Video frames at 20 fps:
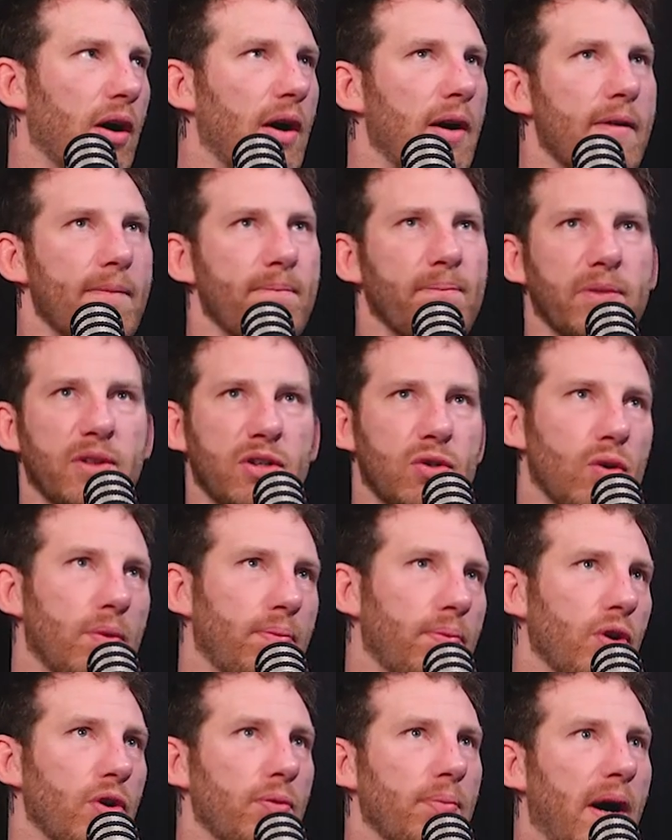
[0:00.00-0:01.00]
got to a
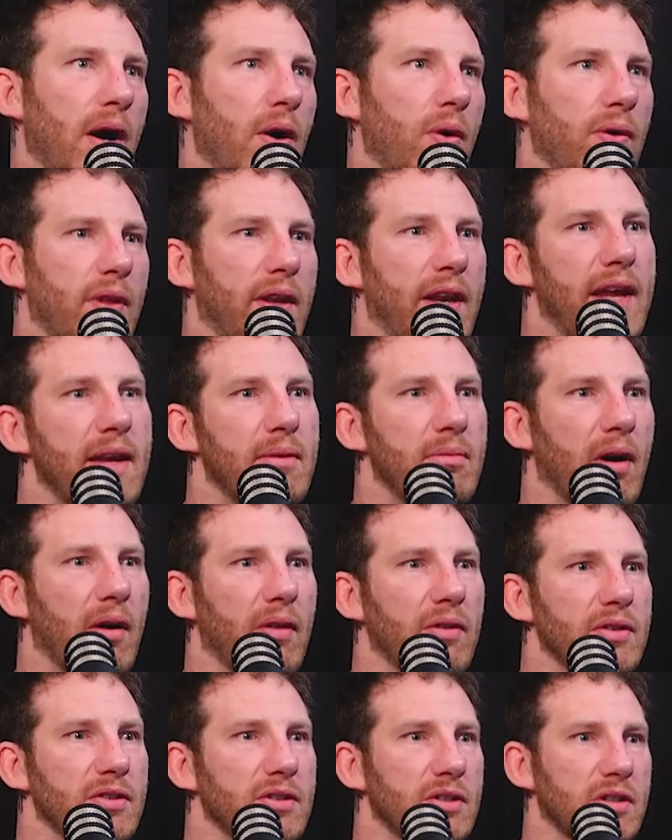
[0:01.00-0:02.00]
blue belt within eight
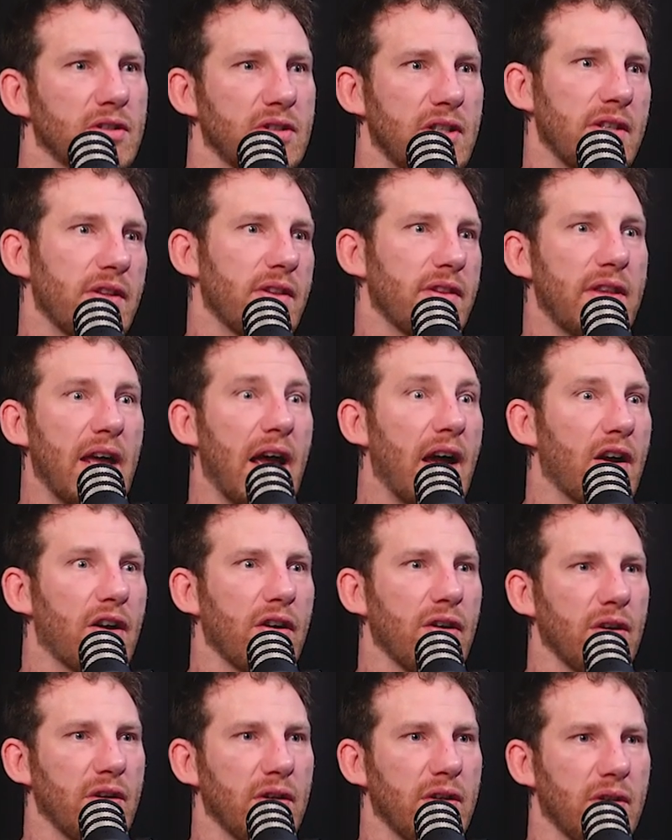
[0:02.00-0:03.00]
months because they're that
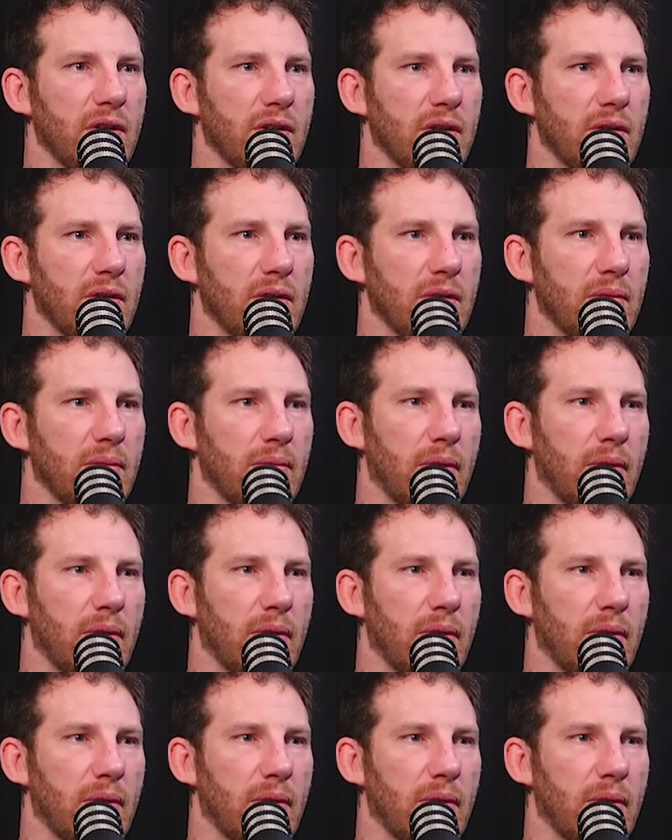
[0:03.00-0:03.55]
good, yeah,